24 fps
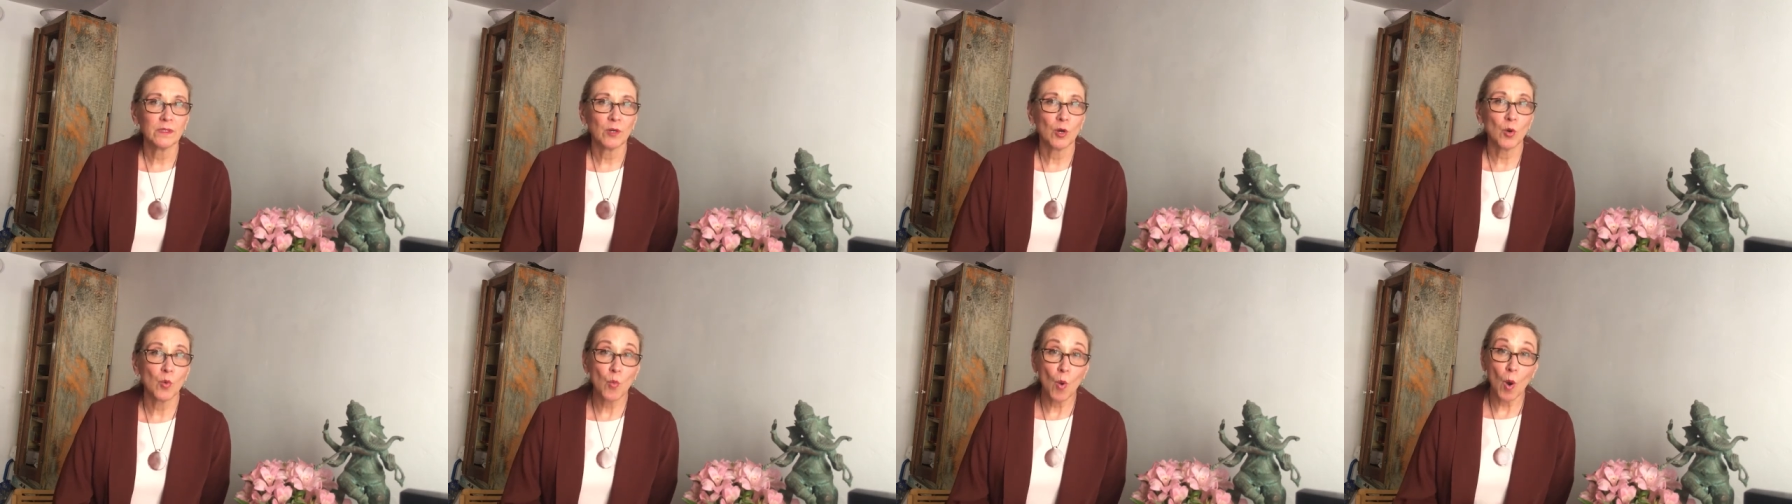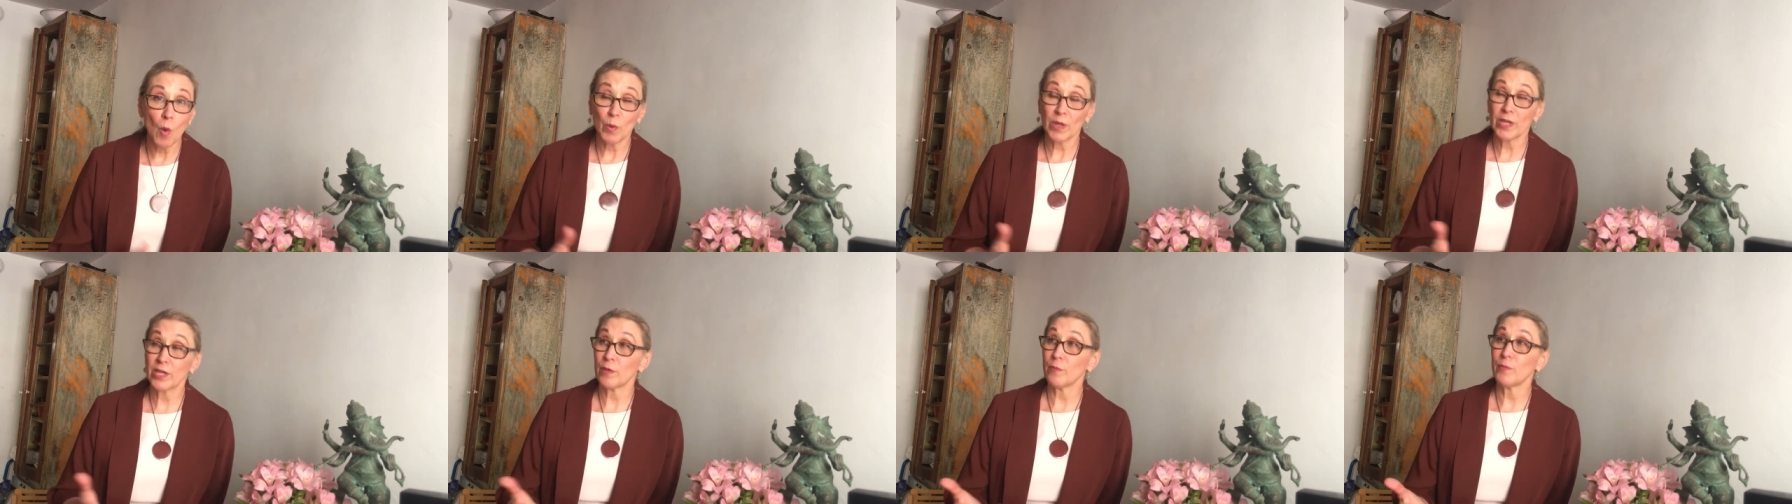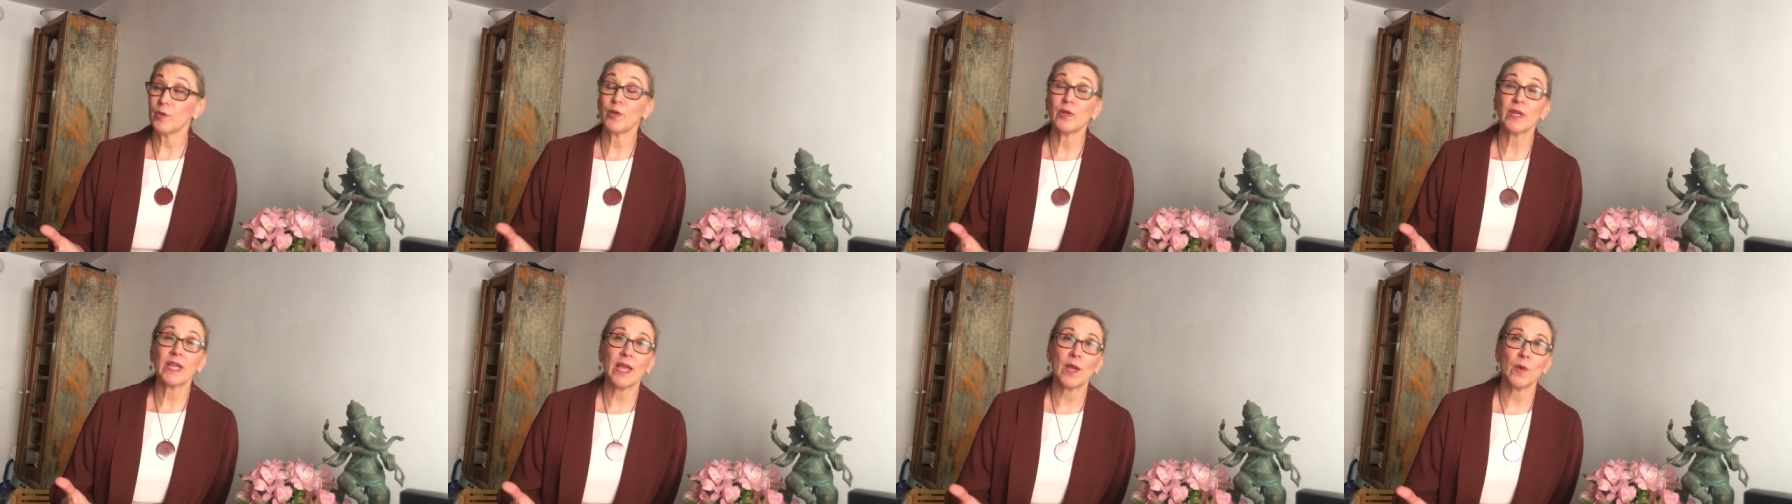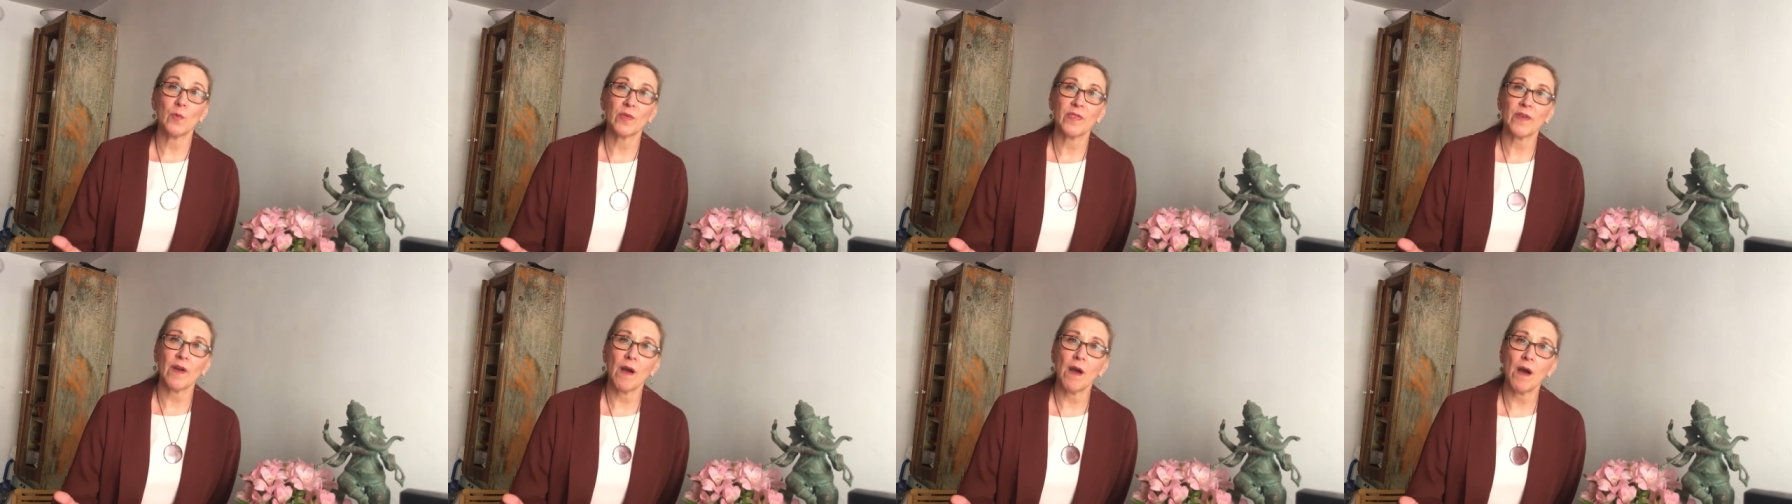or what we
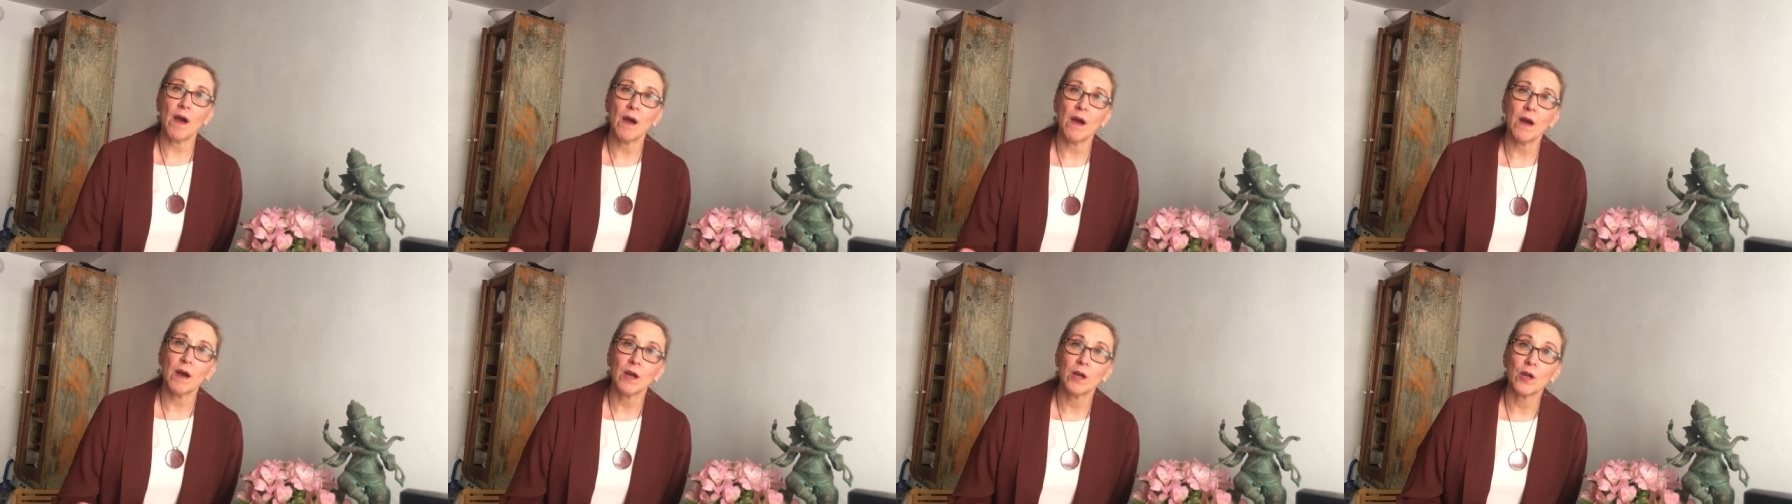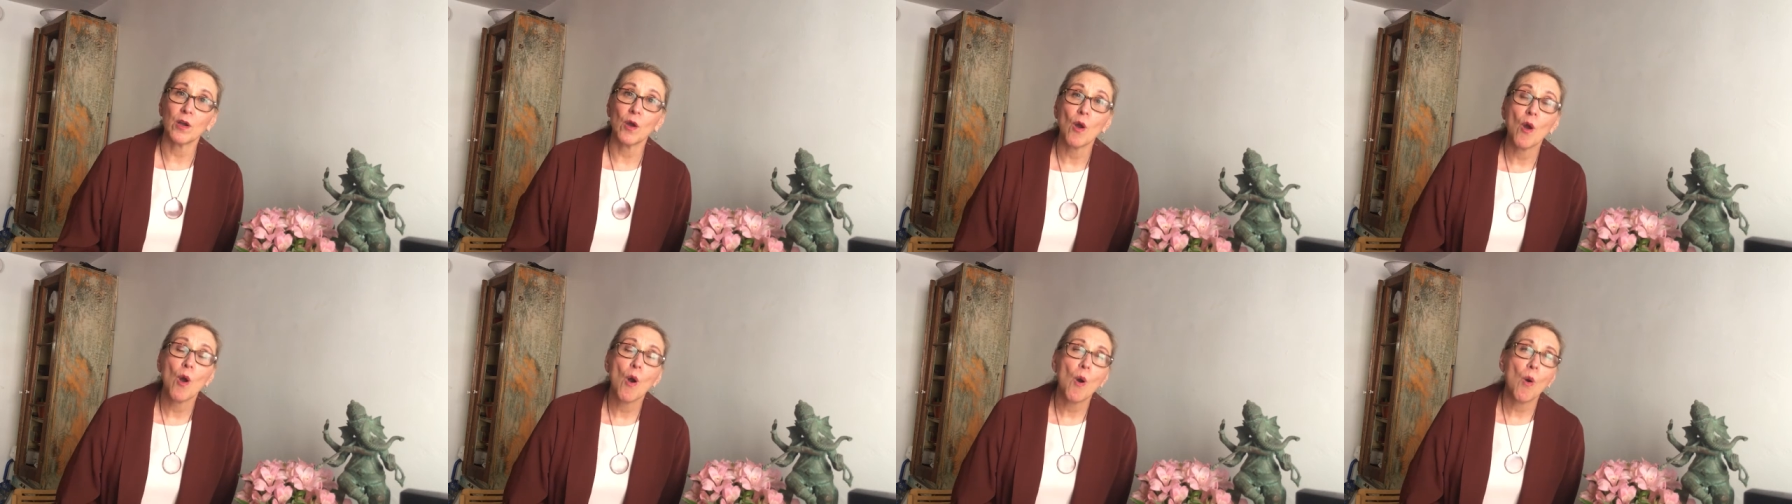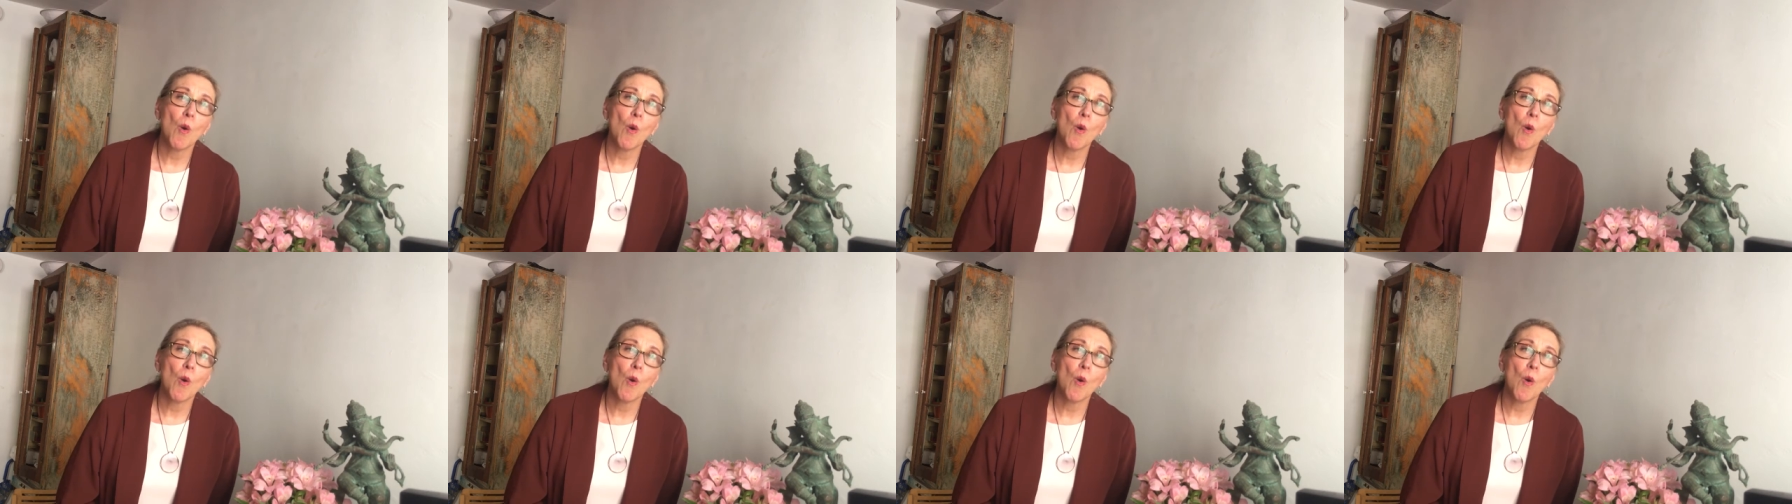communicate with a hug,